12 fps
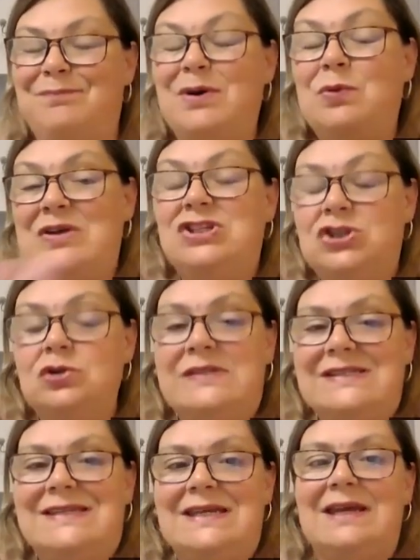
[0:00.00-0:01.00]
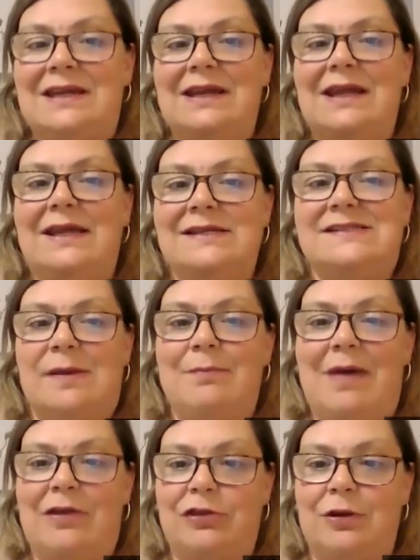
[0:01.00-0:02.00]
but we do see it in
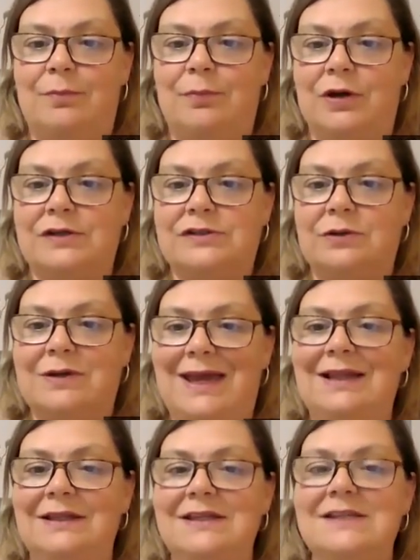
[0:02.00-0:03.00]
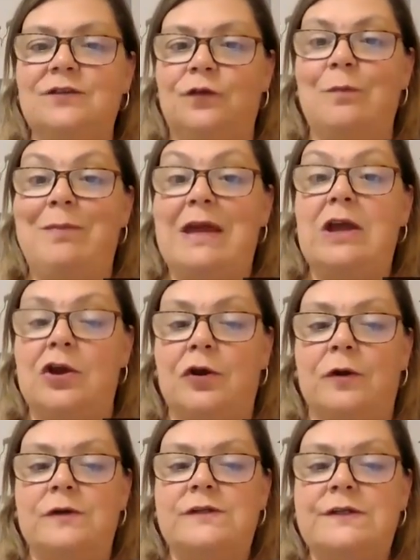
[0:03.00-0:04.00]
some method books, okay, at least for
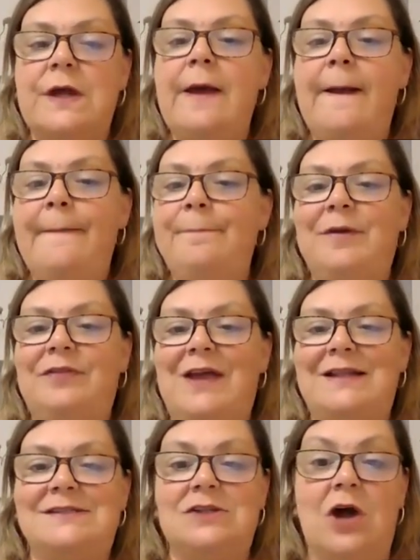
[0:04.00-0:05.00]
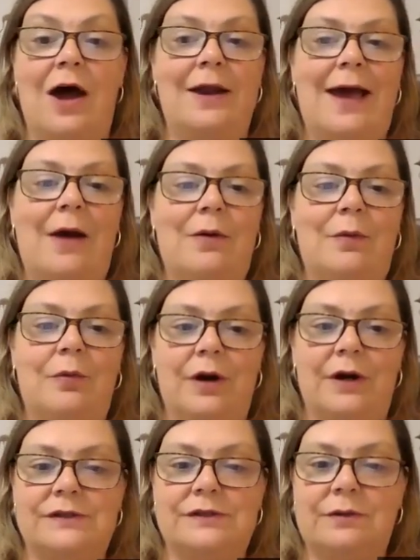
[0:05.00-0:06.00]
beginners. But that's not how it
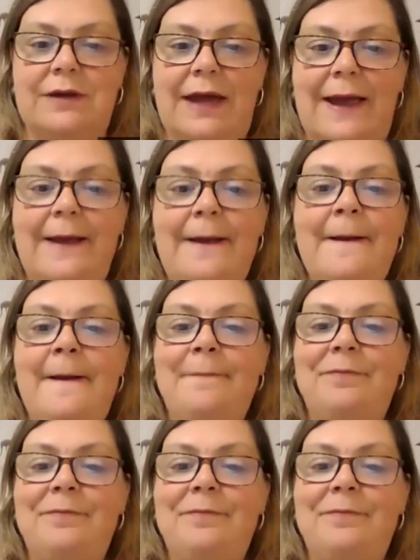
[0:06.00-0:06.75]
works, okay?